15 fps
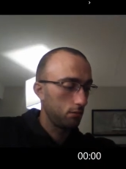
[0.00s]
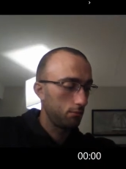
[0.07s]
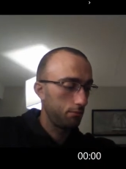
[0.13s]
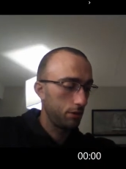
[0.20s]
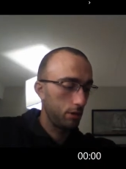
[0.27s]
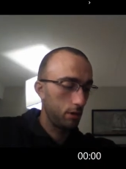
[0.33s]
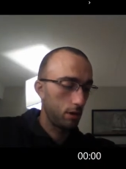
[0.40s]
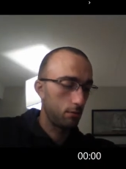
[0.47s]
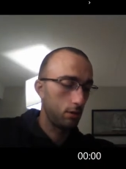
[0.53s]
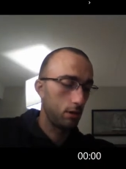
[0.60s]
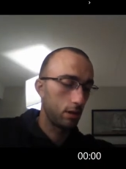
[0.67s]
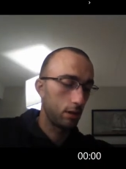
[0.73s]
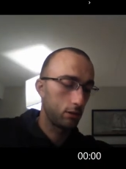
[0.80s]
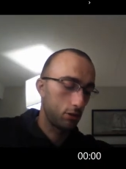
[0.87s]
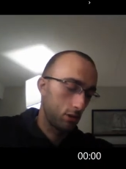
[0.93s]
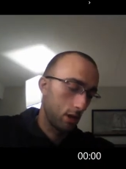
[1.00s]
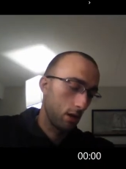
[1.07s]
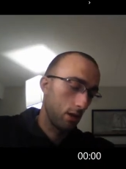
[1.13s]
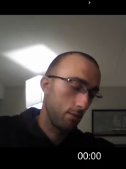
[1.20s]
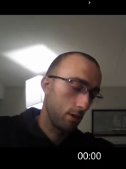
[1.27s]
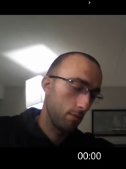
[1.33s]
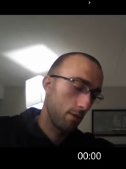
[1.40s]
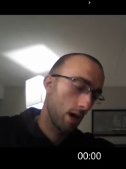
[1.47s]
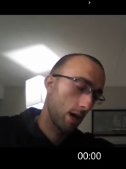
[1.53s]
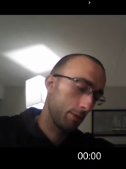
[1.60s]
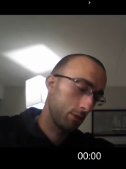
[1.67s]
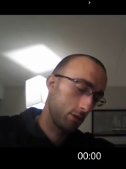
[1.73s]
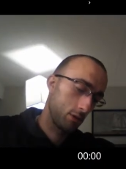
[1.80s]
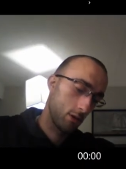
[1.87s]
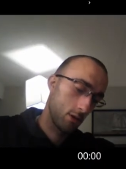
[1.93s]
But, I mean, that's how they made maps,
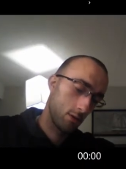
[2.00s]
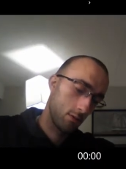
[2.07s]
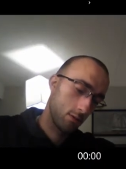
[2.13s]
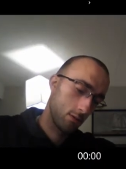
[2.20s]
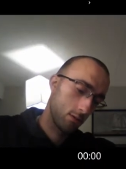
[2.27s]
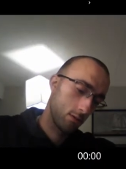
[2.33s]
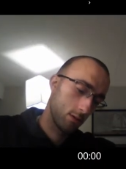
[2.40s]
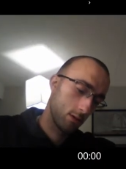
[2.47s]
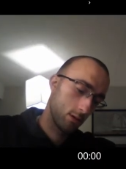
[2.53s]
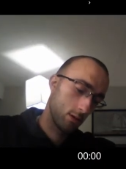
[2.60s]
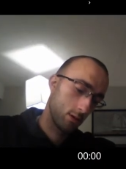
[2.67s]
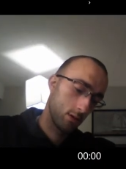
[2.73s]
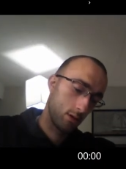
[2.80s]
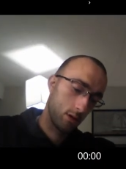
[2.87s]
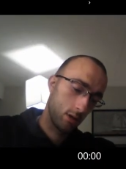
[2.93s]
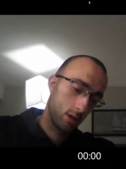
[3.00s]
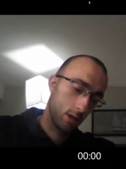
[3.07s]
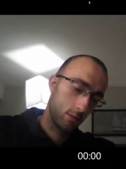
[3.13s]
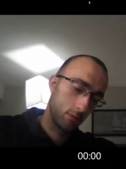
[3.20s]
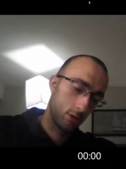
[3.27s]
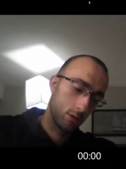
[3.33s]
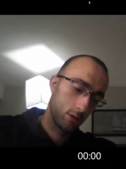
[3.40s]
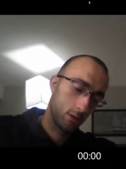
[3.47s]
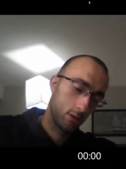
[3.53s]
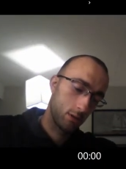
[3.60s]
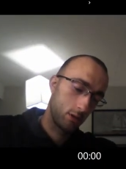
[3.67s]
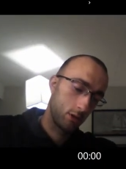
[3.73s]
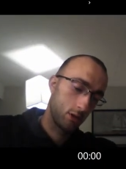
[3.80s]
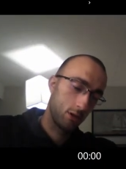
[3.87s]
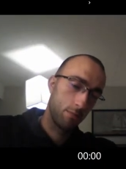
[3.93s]
so it comes,
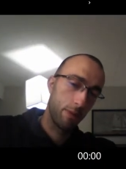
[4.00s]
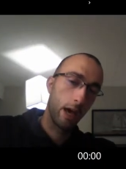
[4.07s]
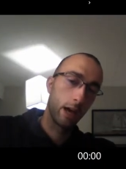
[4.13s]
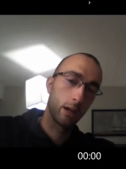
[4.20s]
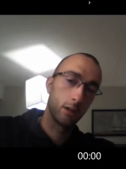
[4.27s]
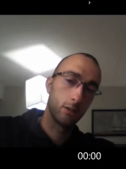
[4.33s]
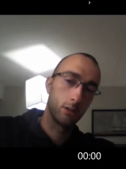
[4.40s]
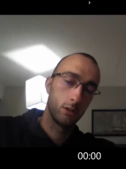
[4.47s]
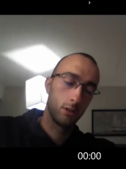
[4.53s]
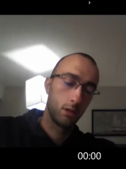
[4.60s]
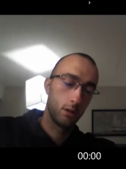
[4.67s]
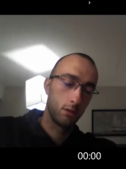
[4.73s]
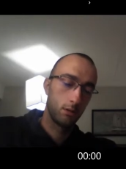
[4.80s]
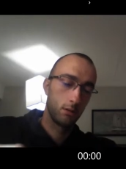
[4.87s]
it's just a package, you know.